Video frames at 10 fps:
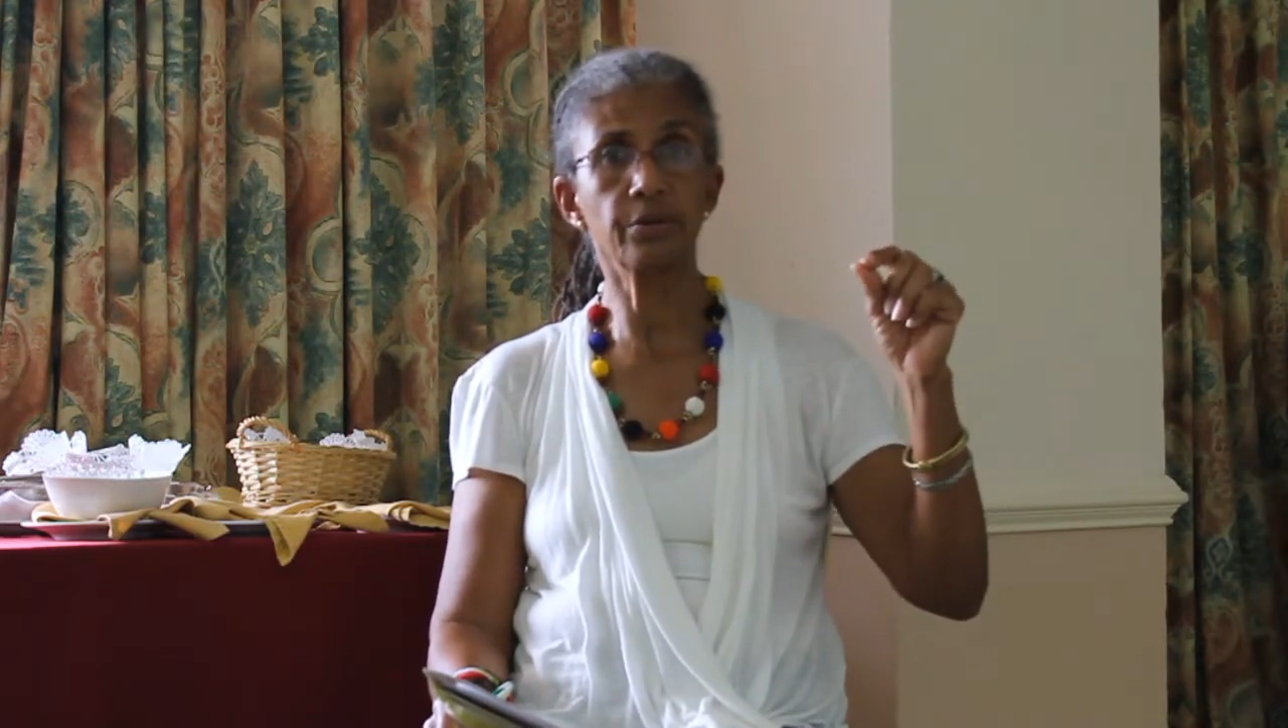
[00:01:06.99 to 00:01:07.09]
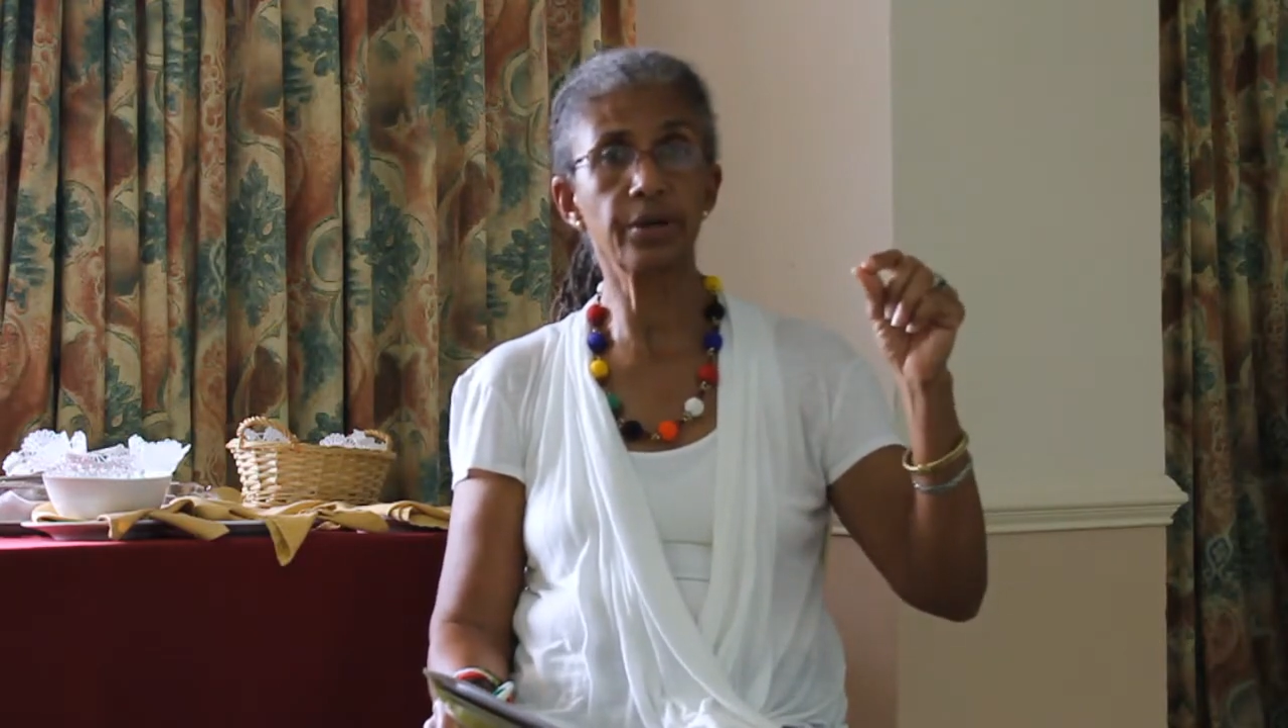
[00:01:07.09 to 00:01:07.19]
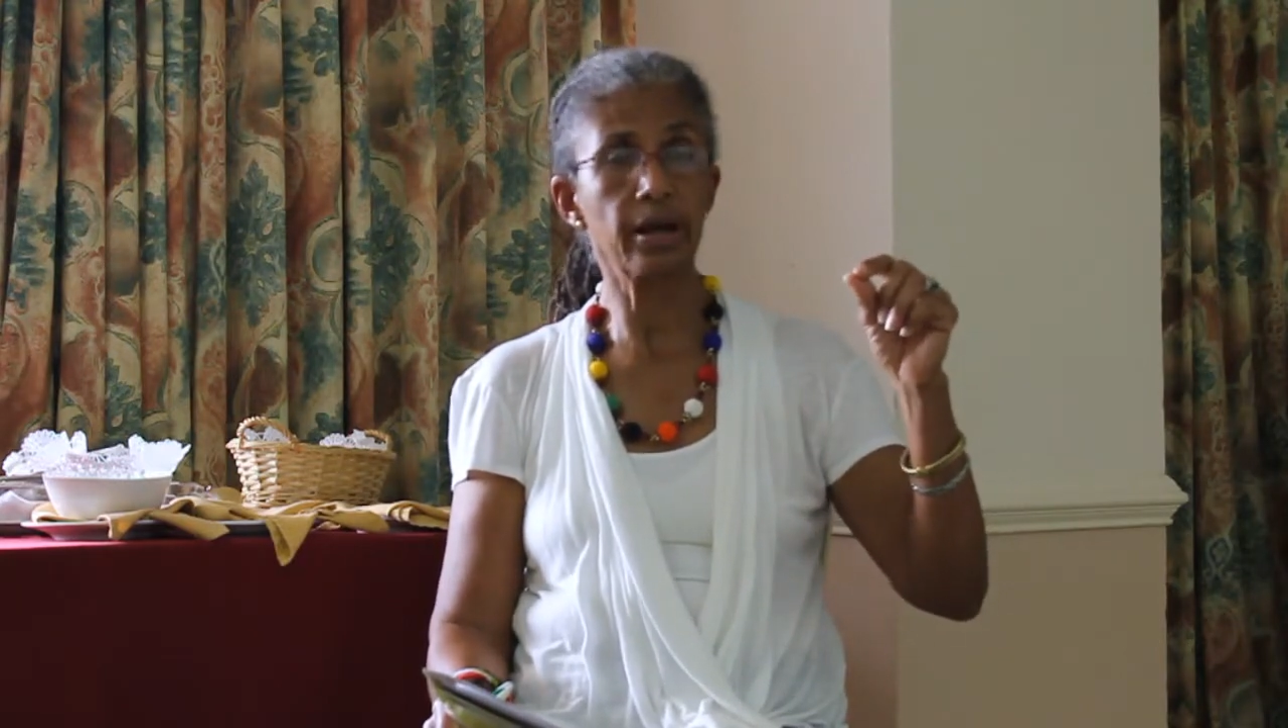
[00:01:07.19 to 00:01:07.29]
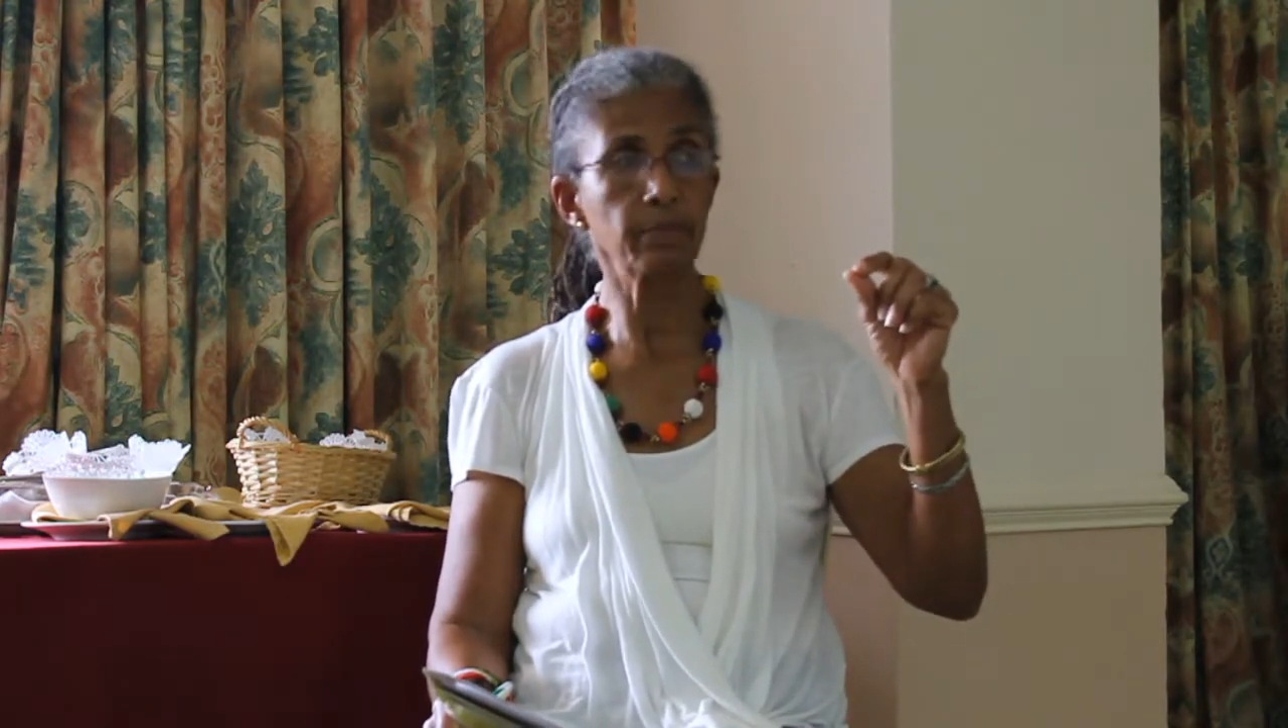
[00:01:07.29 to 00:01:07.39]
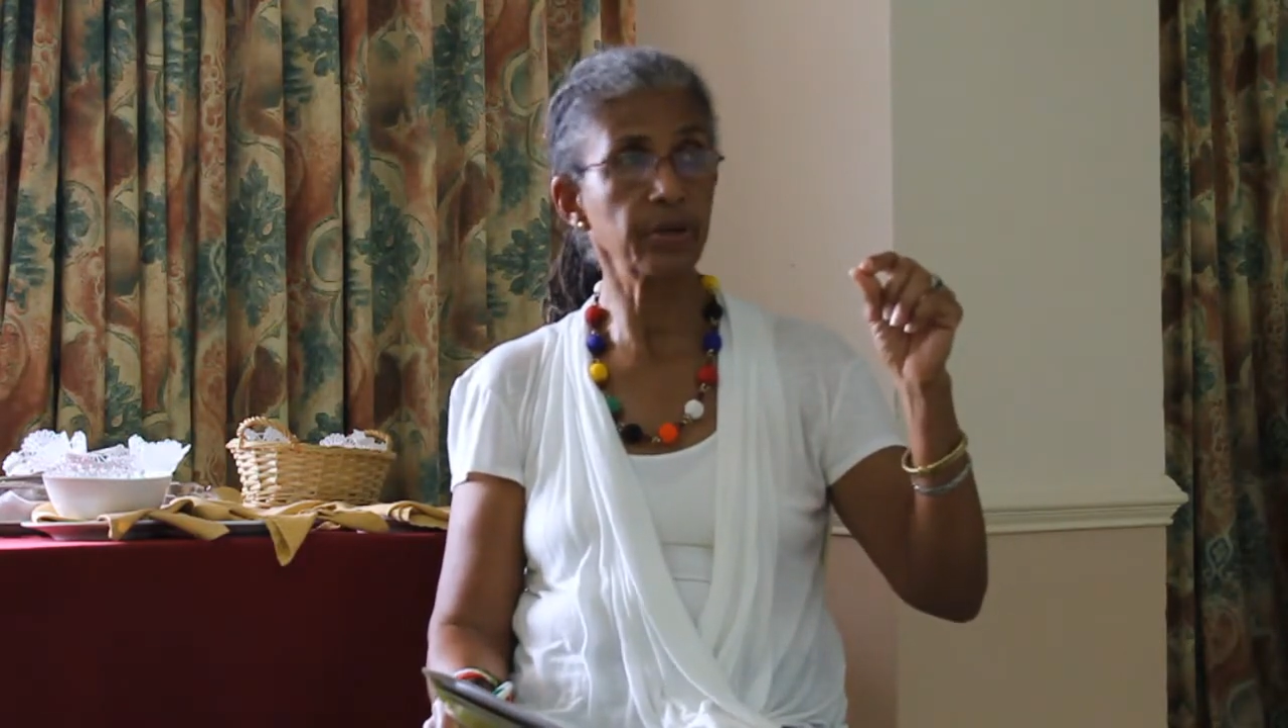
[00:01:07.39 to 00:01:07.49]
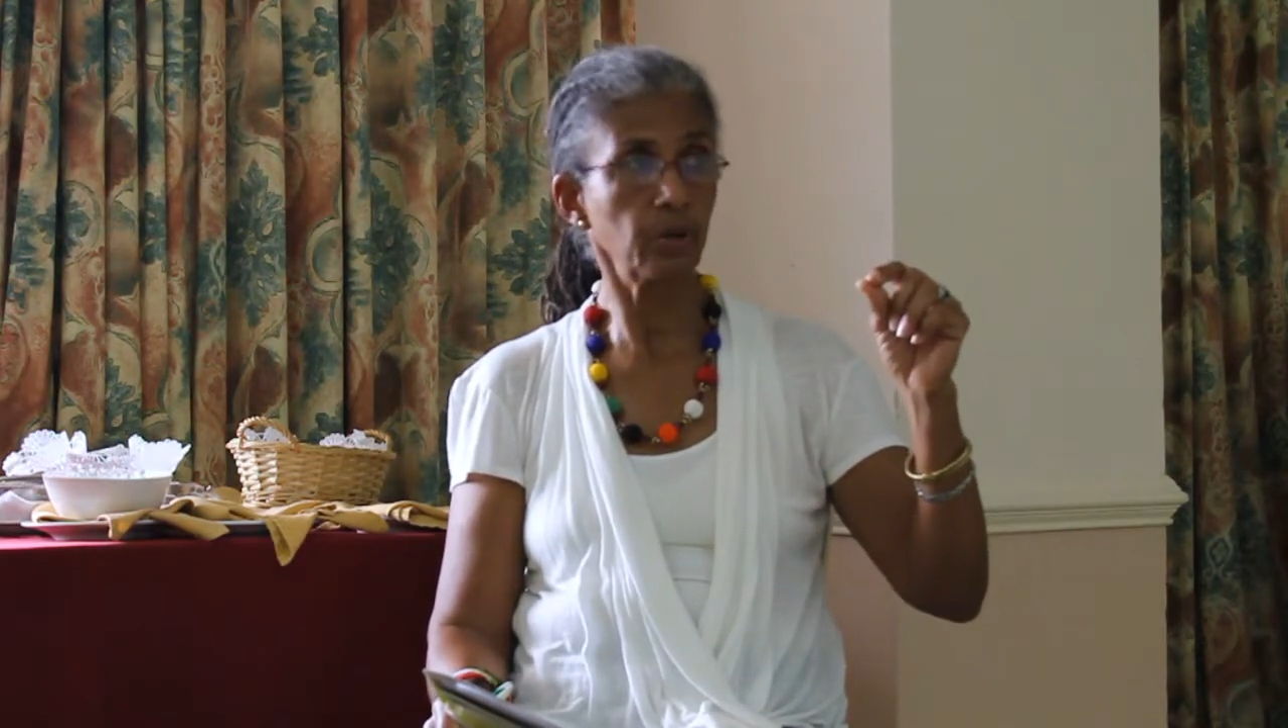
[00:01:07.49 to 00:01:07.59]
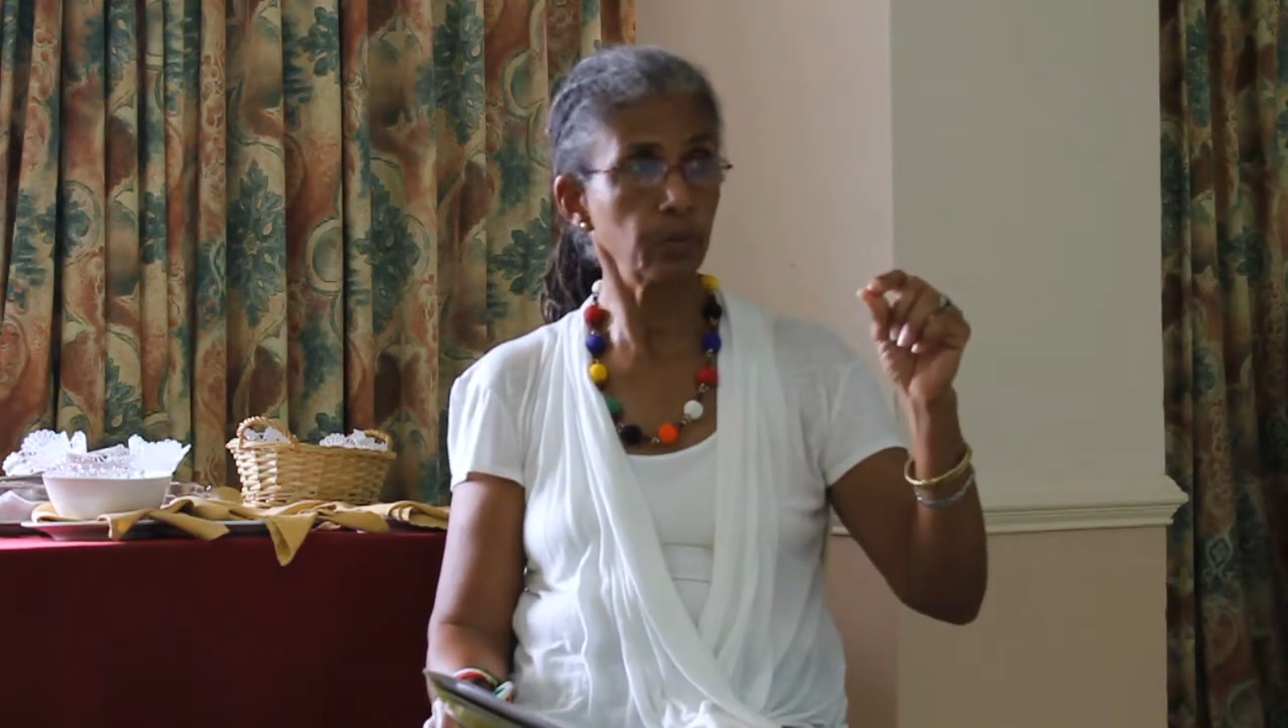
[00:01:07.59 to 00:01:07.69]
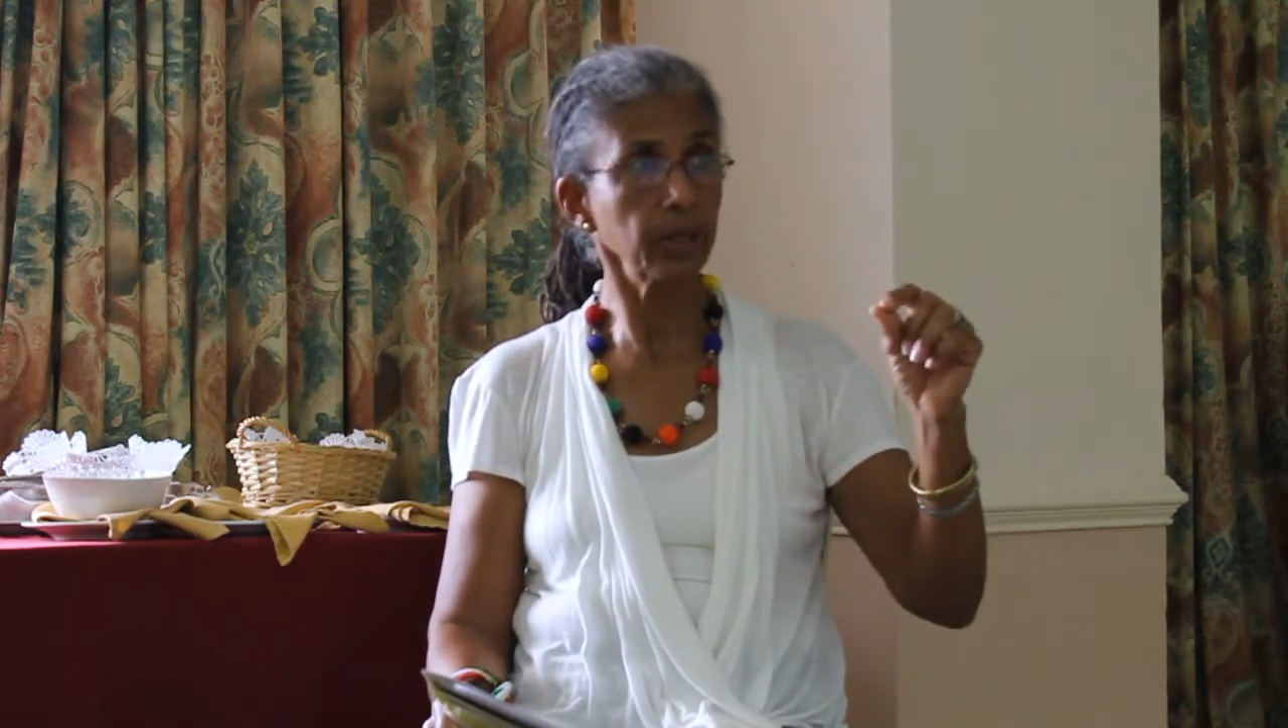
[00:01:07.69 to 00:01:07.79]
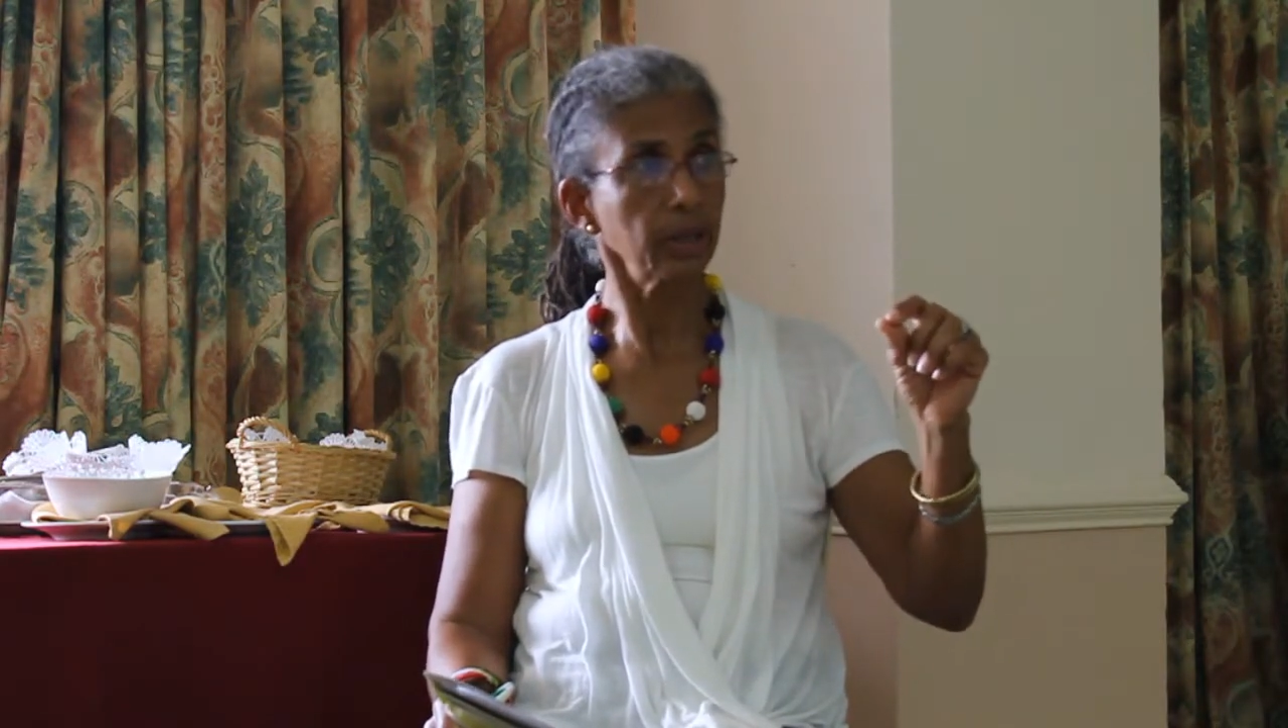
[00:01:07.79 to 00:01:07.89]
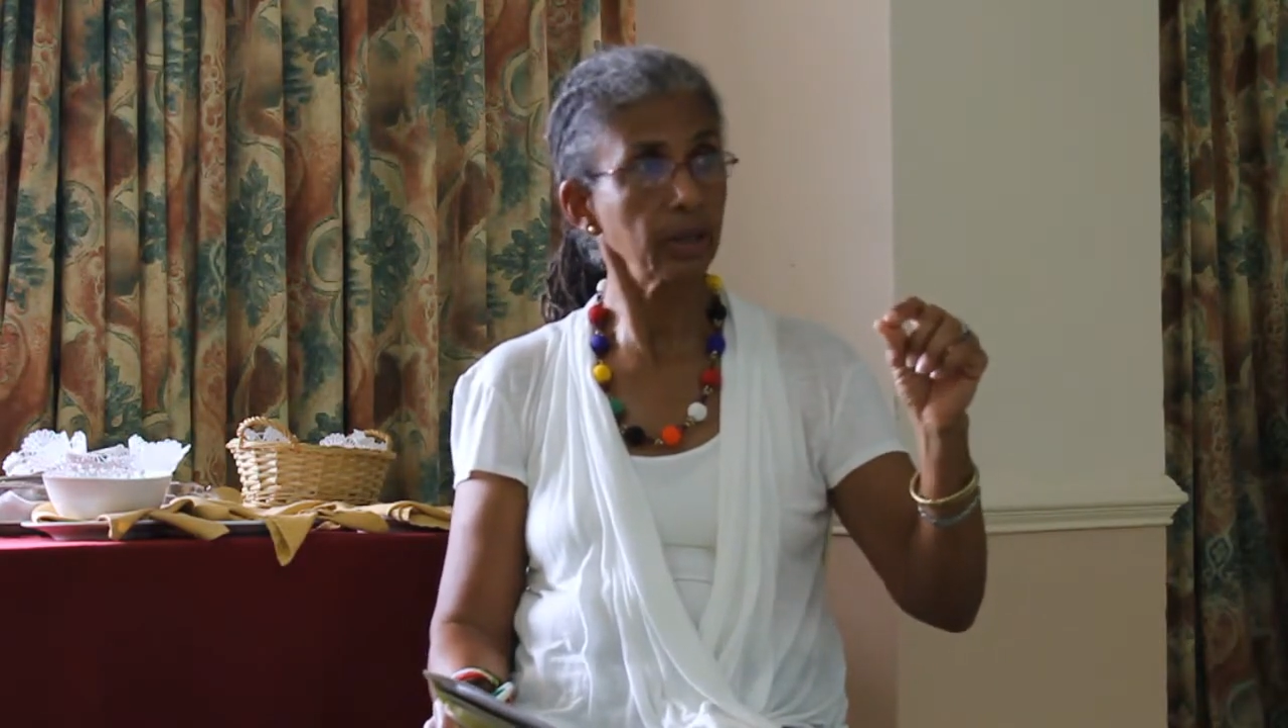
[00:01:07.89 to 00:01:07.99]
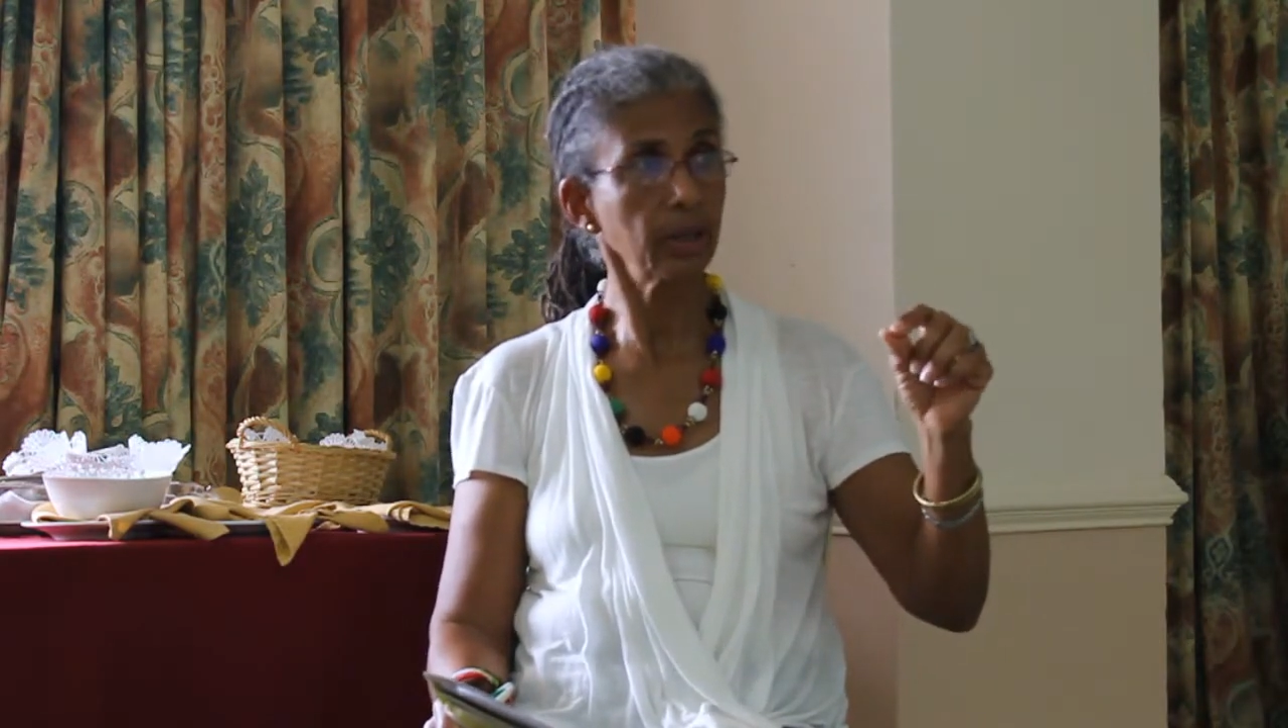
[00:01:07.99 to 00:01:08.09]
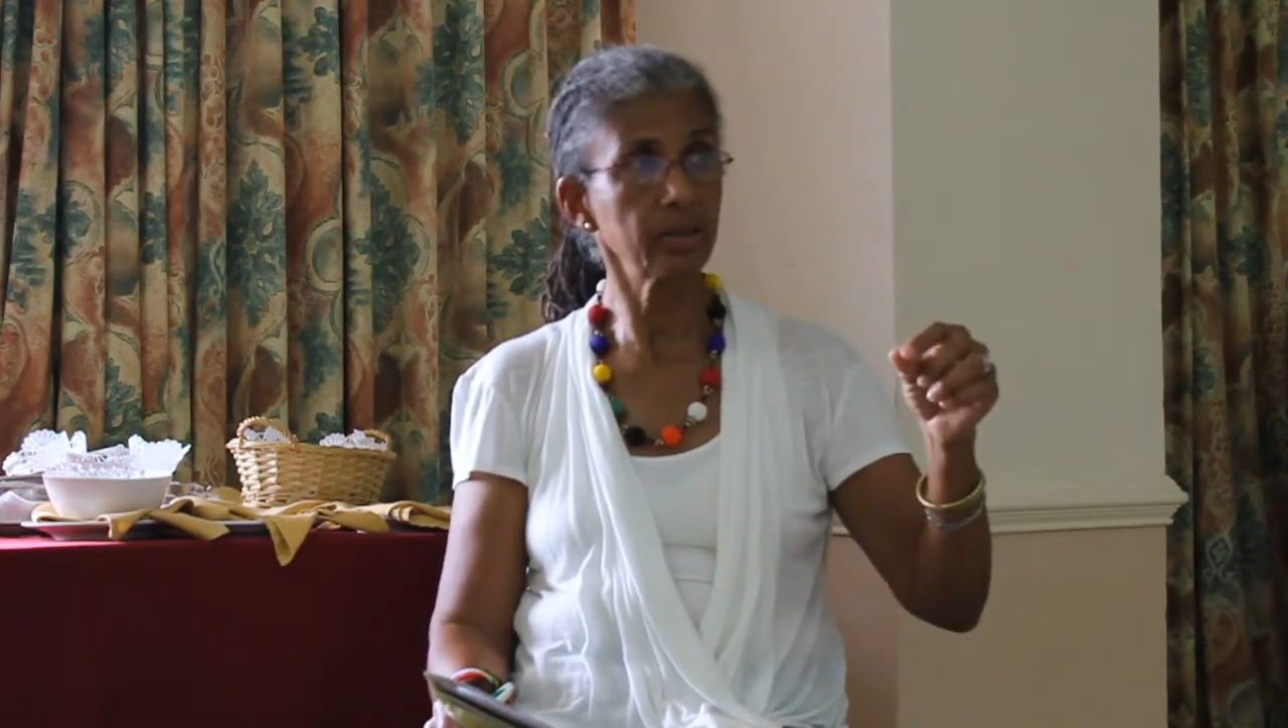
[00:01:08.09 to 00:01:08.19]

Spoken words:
going to happen in a week.